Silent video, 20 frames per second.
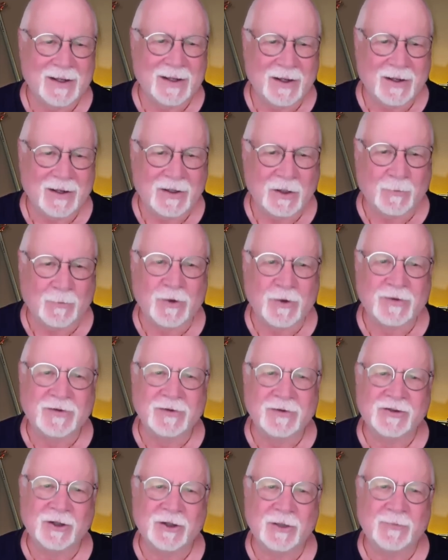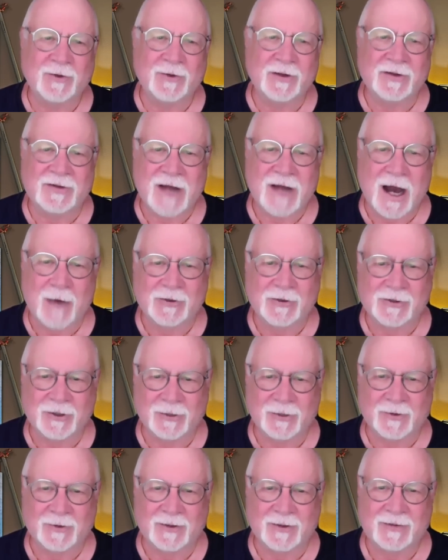Your personal Sherpa is Dawa
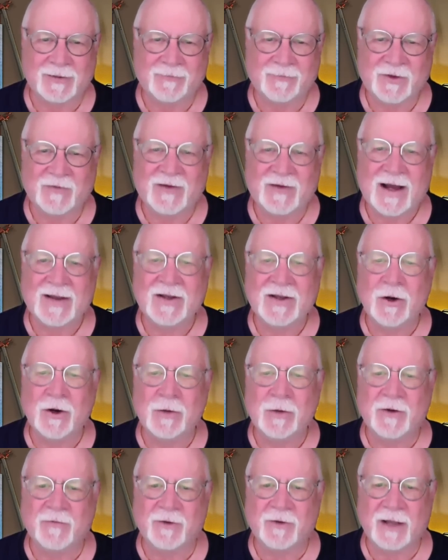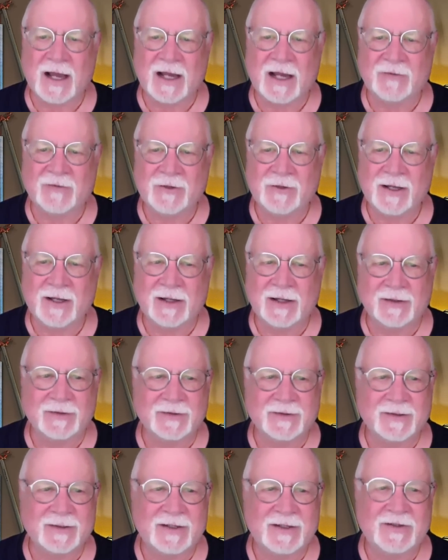Sherpa. You've gotten to know him over the last few
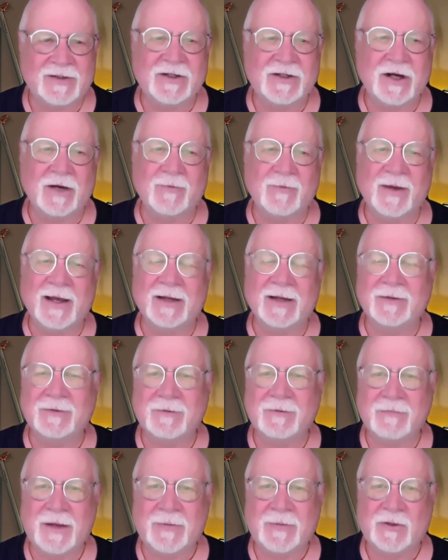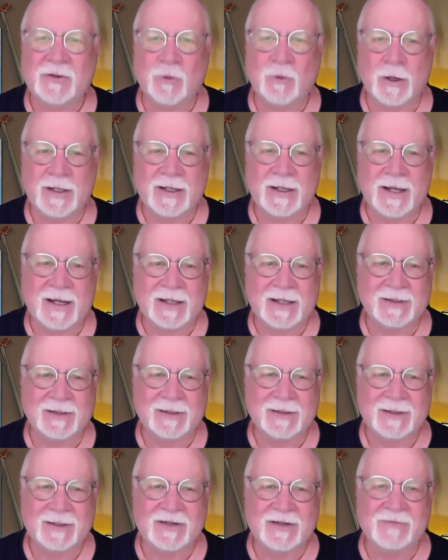days. He's a young man, maybe 28.
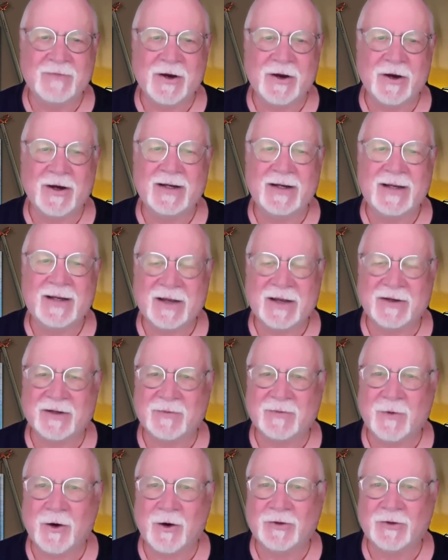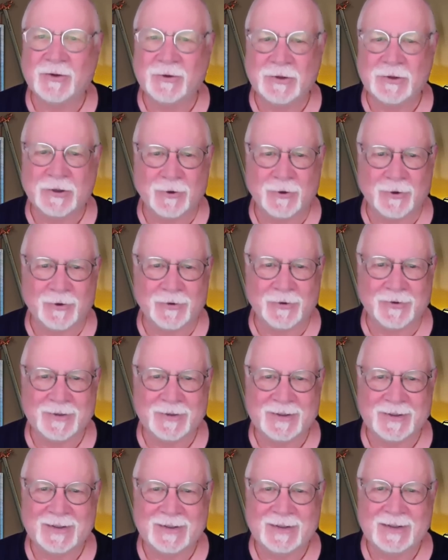He's married, has a small 2-year-old.
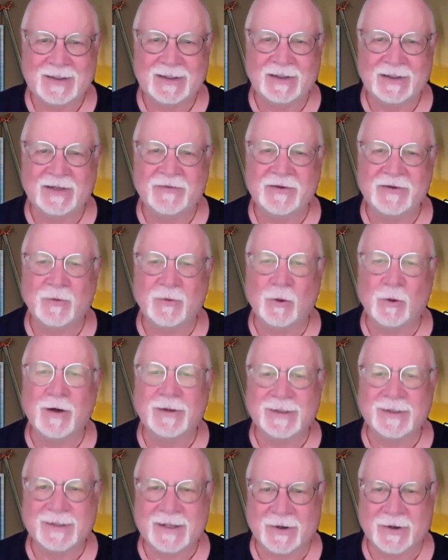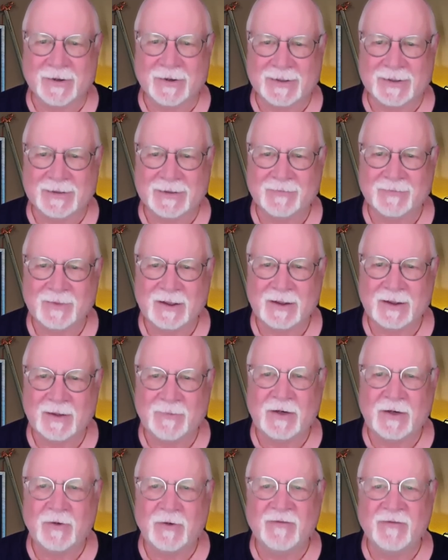He lives in the rolling area, a
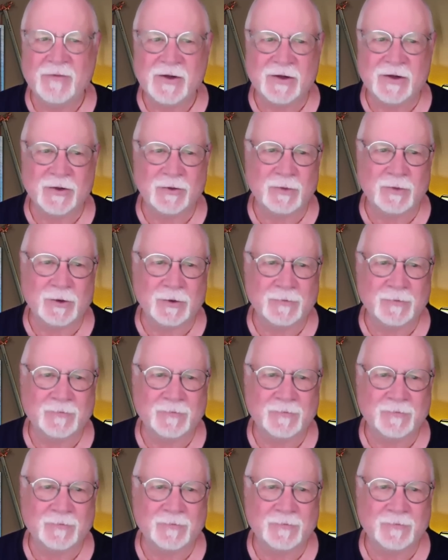bit away from the Khumbu.